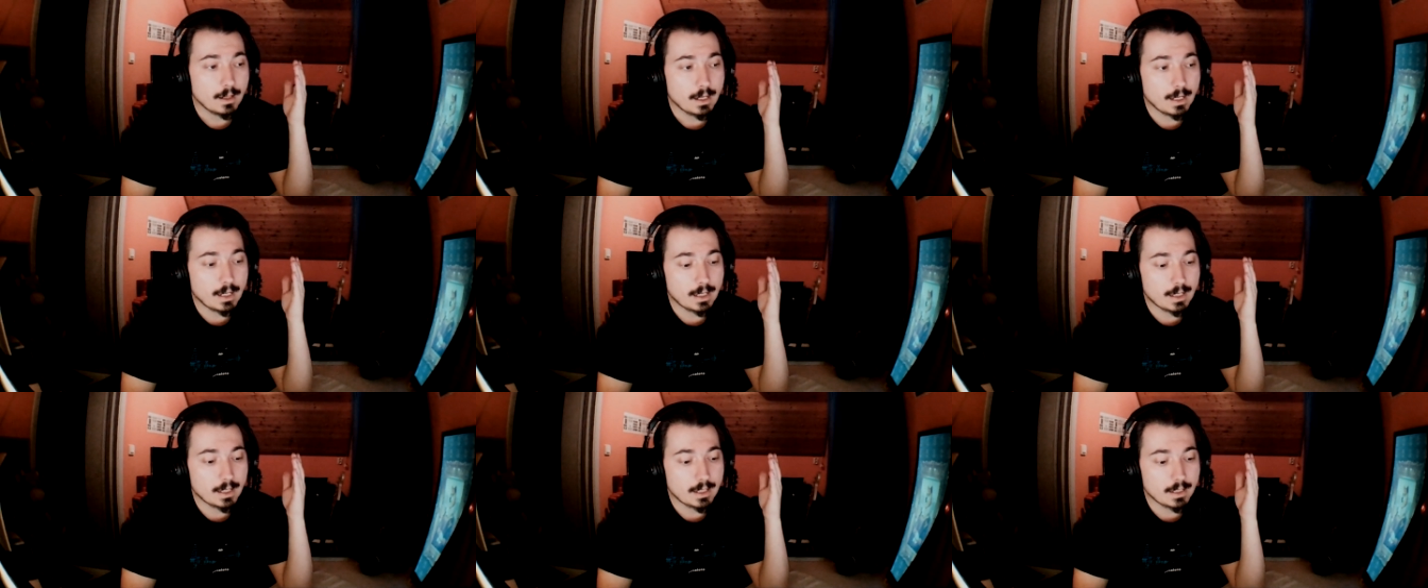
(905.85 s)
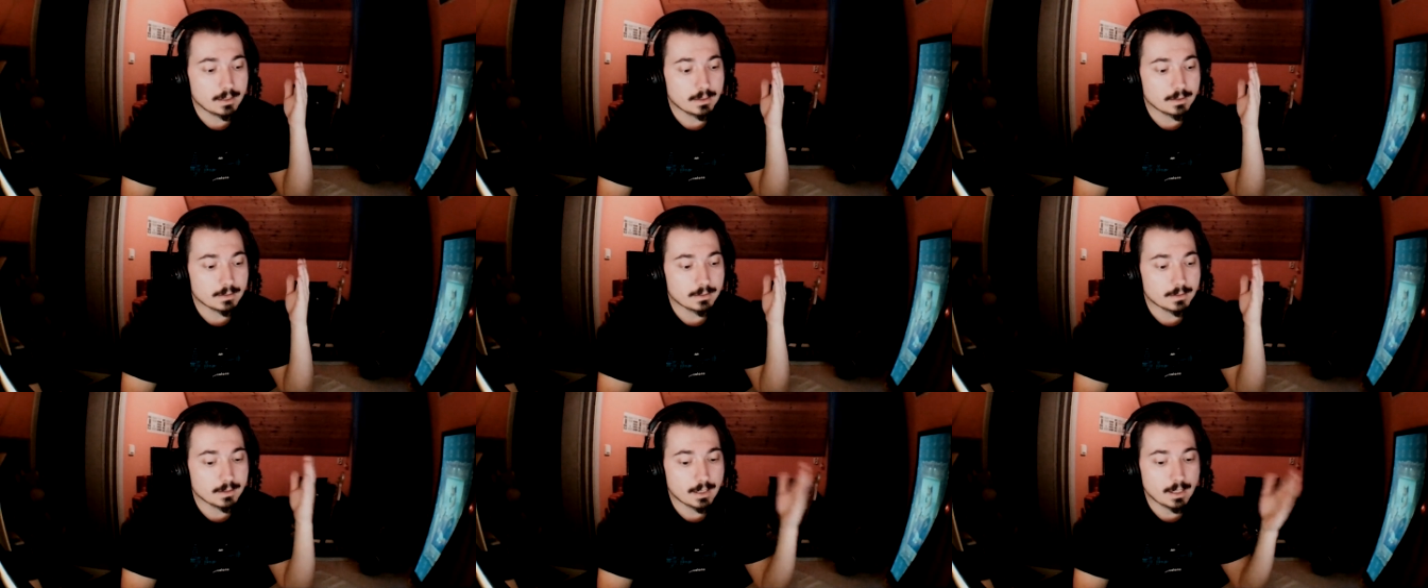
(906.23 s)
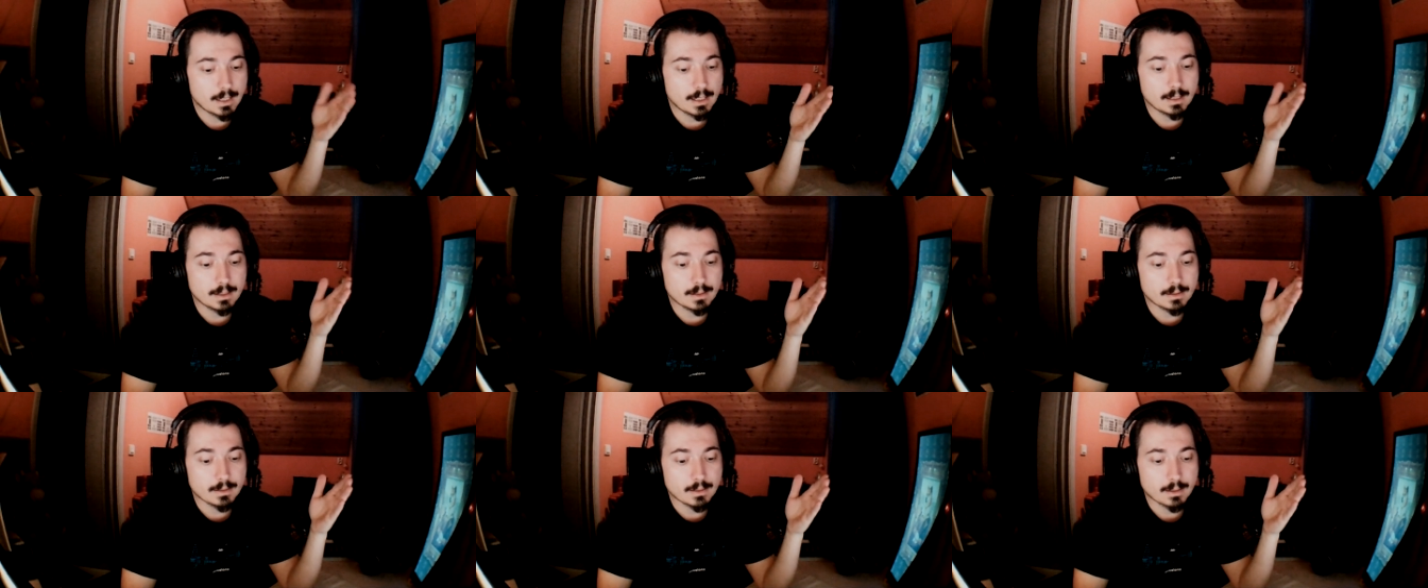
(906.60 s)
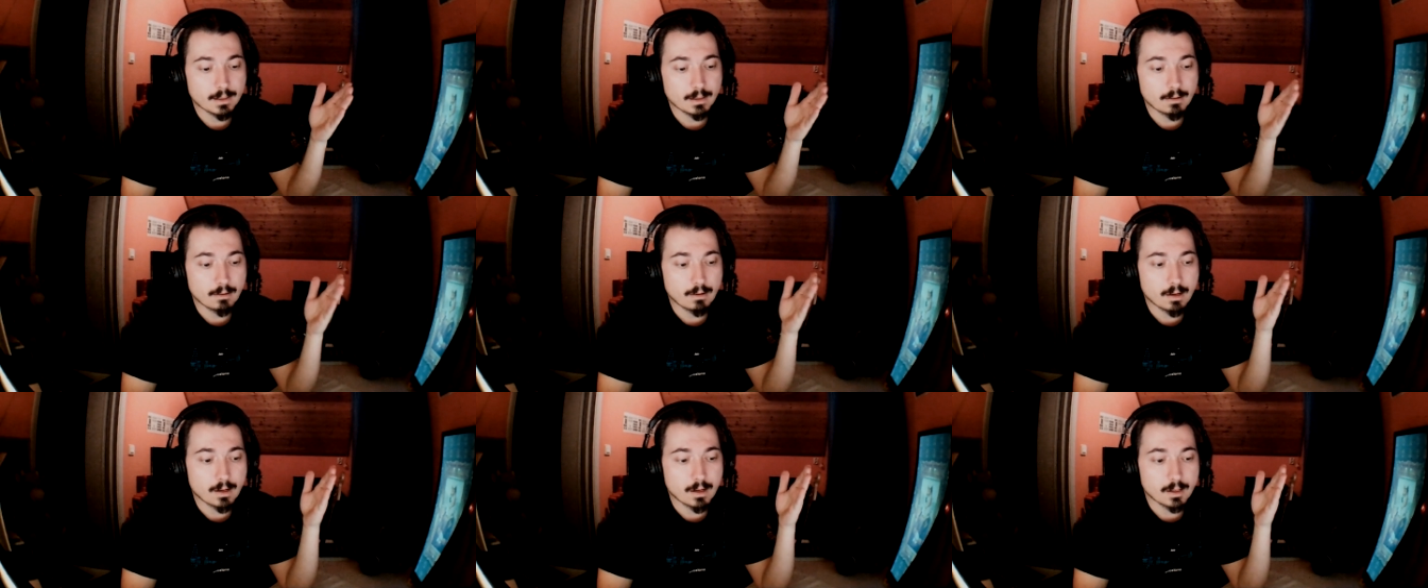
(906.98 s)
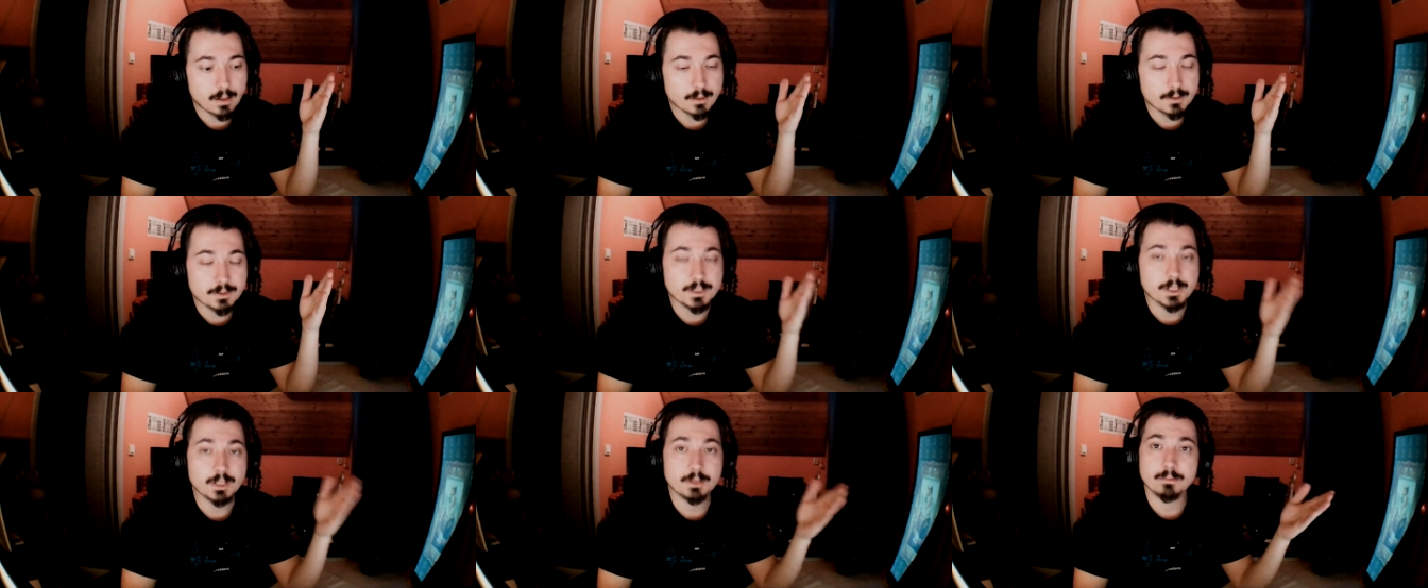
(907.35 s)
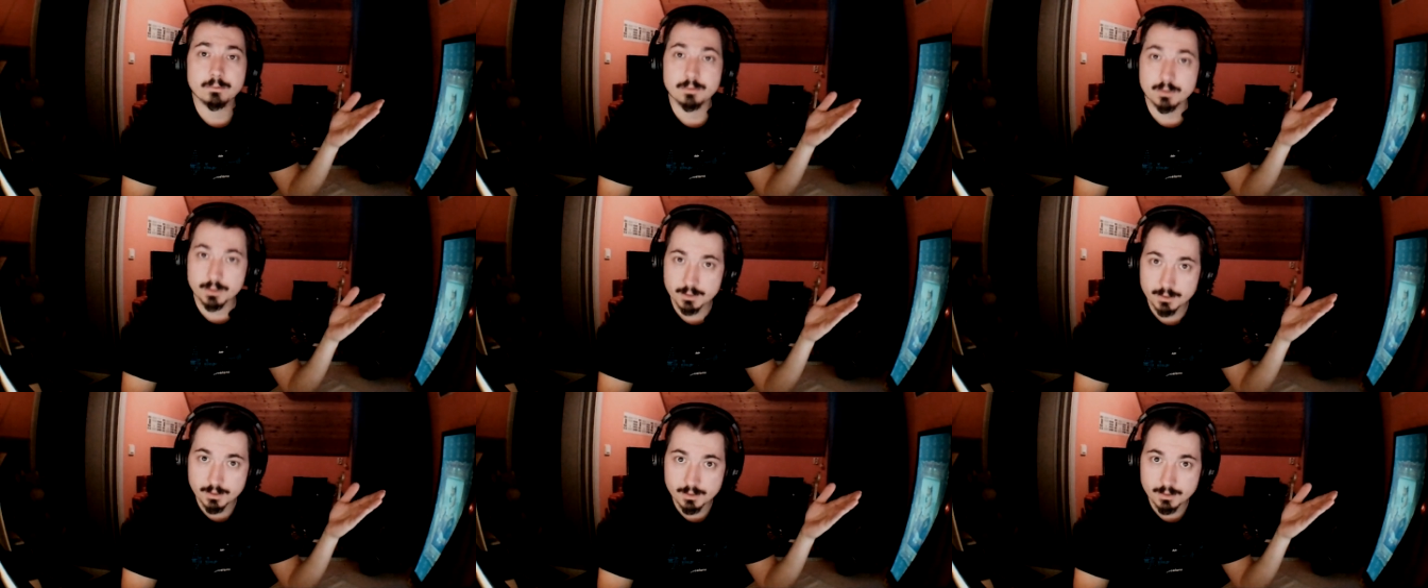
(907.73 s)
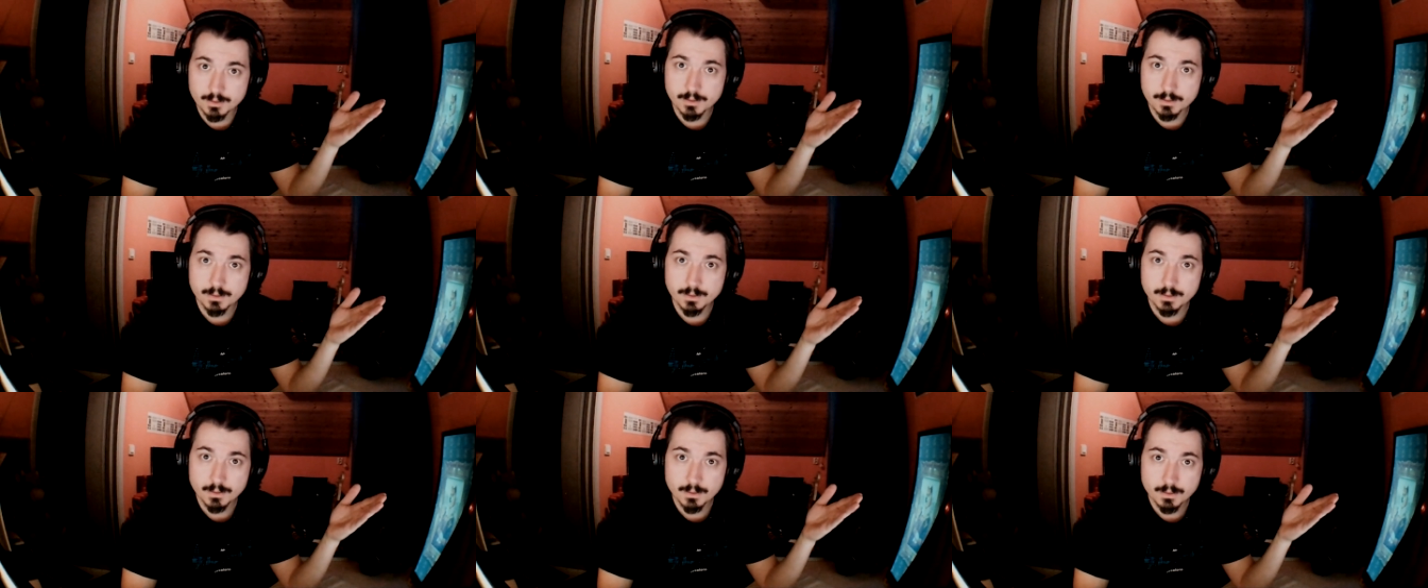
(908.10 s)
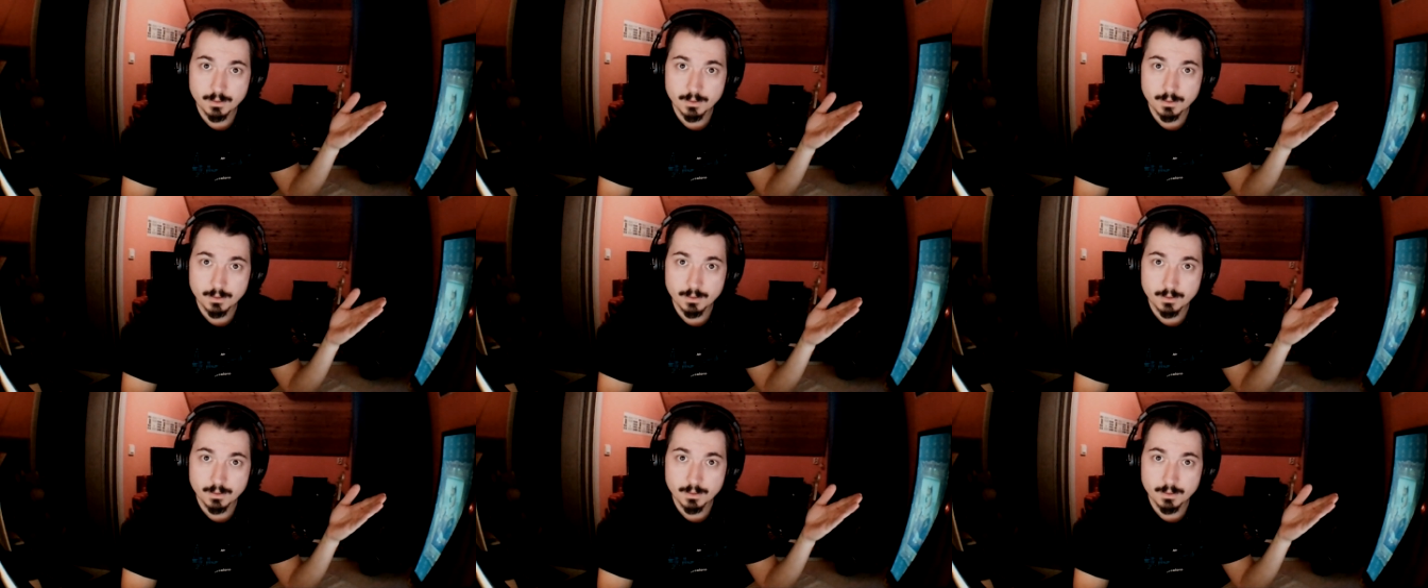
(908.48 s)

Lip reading: And then there are terrorists